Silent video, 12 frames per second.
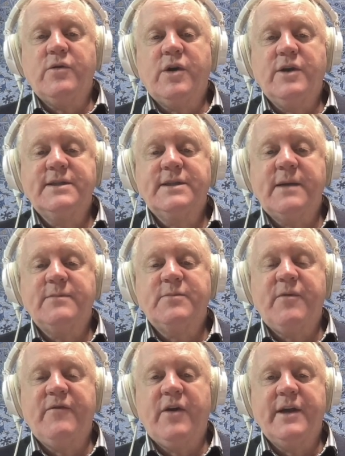concepts
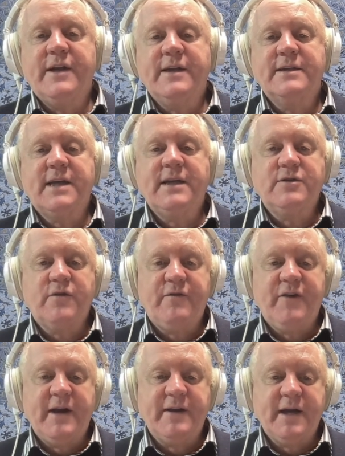provide an essential
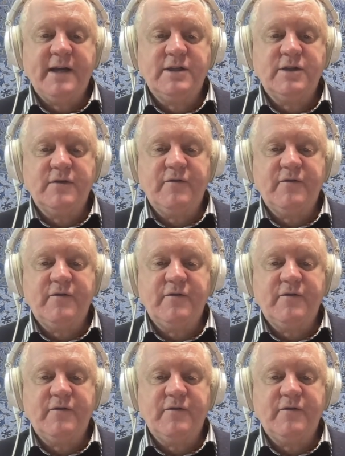foundation